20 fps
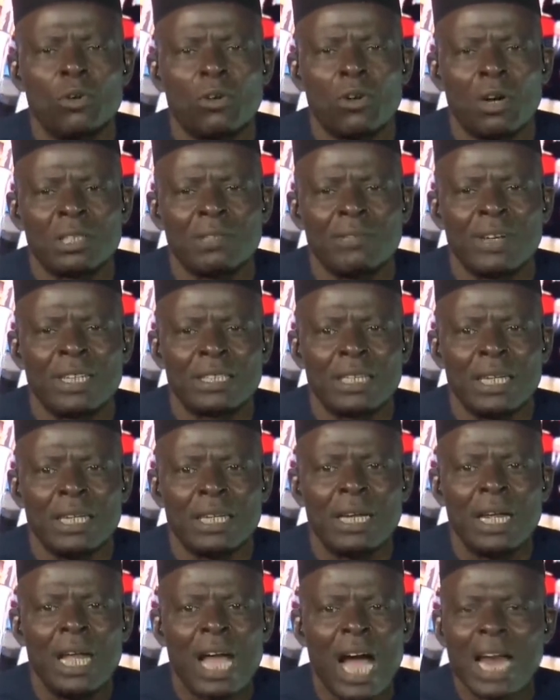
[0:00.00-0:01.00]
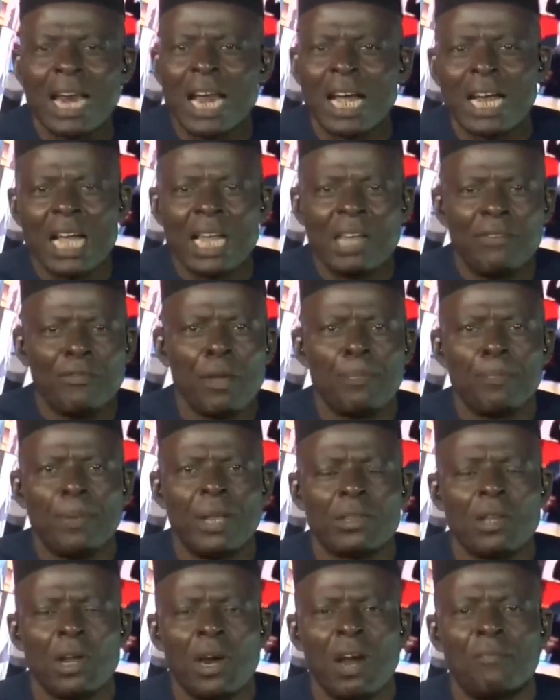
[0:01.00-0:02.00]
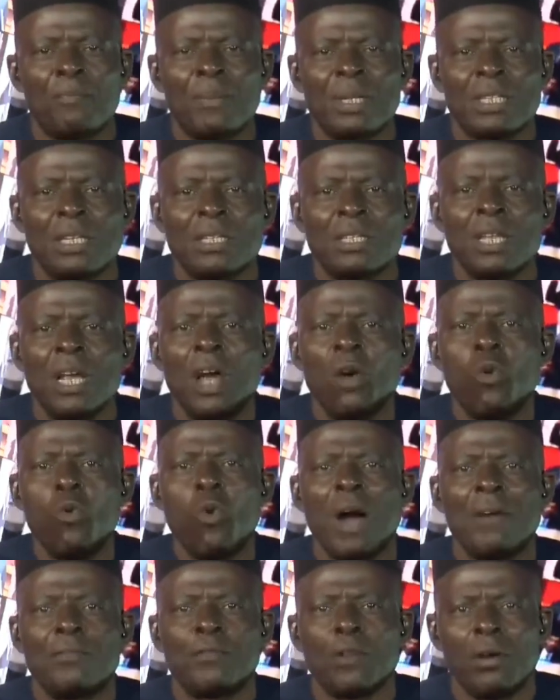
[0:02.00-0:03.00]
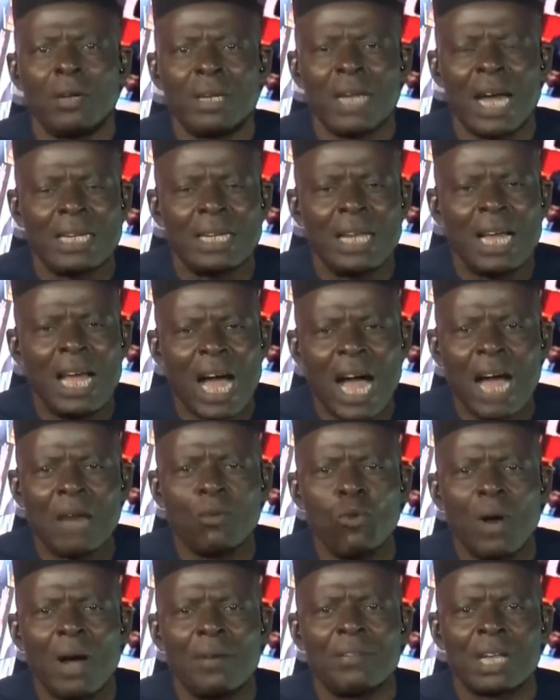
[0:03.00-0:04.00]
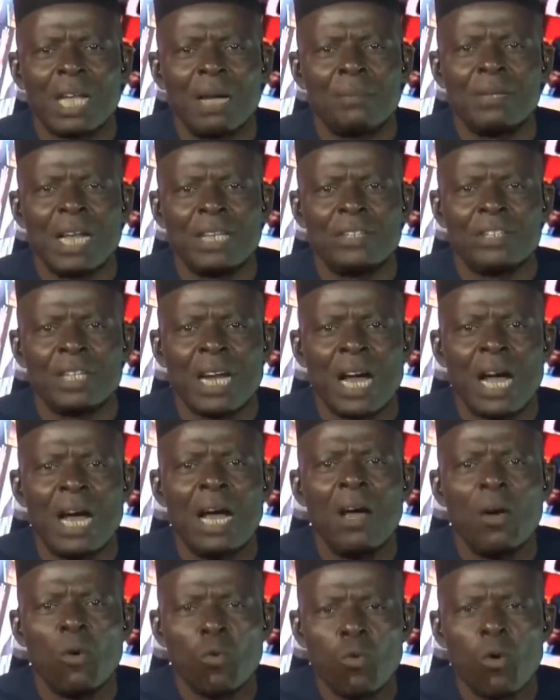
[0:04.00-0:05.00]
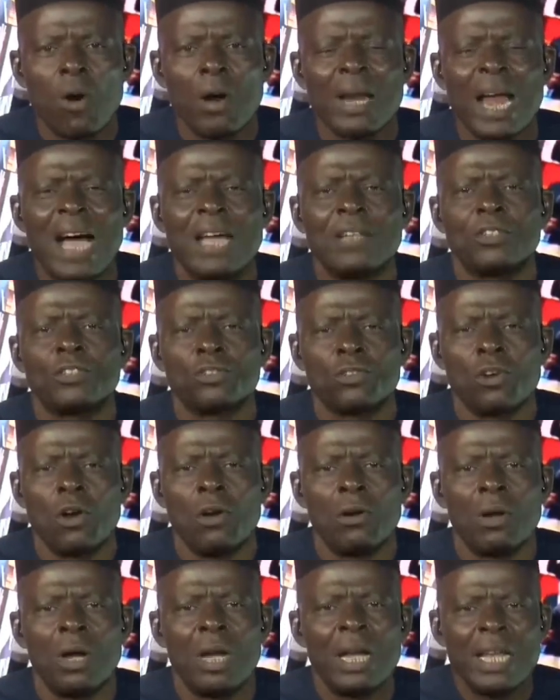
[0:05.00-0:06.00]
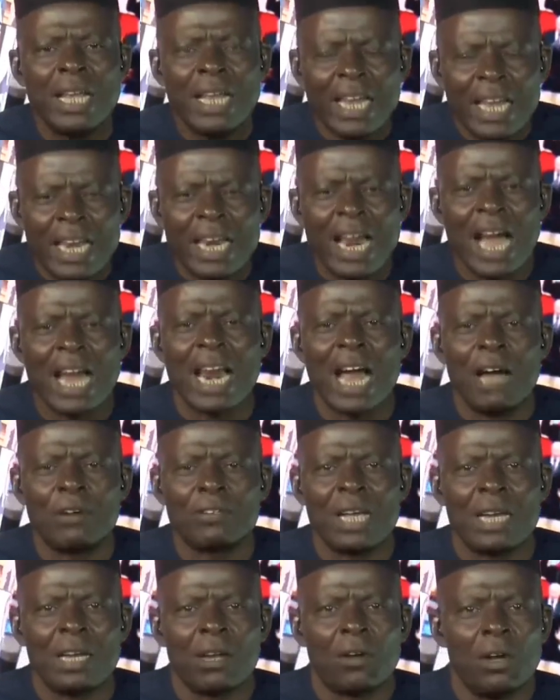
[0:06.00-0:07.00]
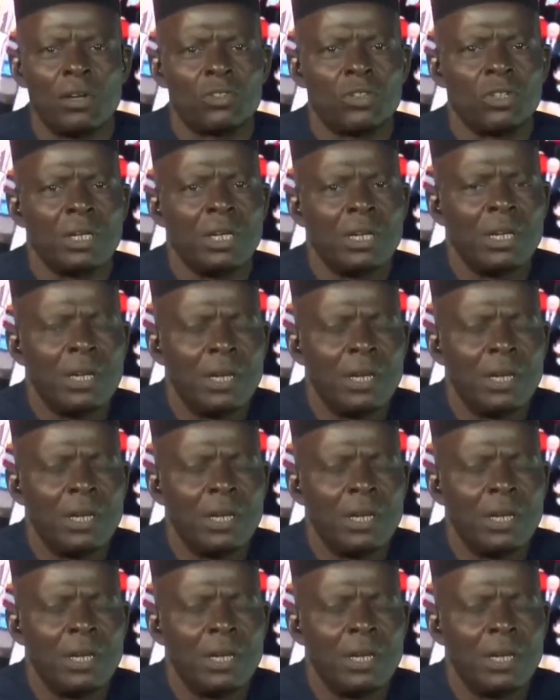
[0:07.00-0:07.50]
Cross River State. And I can give you a plethora of persons who have done that and who have kept Nigeria one and strong in and outside the country.